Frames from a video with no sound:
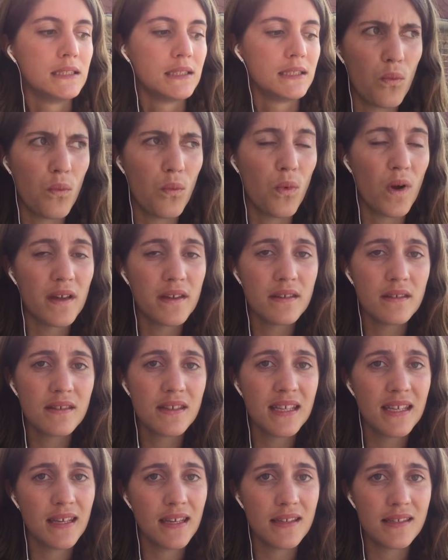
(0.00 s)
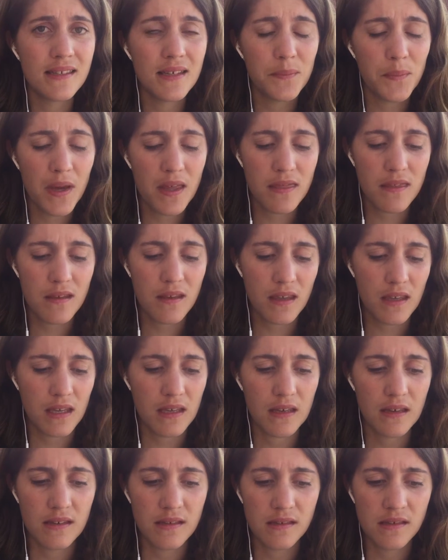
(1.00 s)
One key tip, I think,
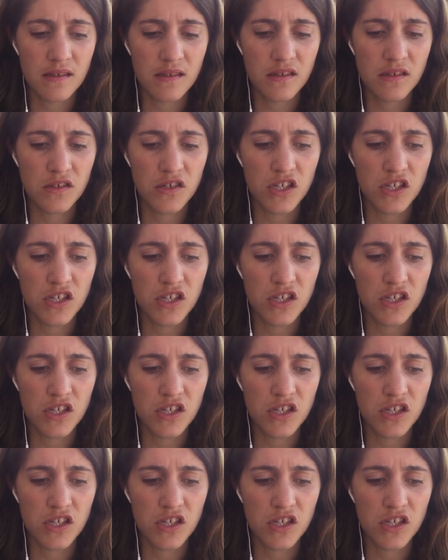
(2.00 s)
is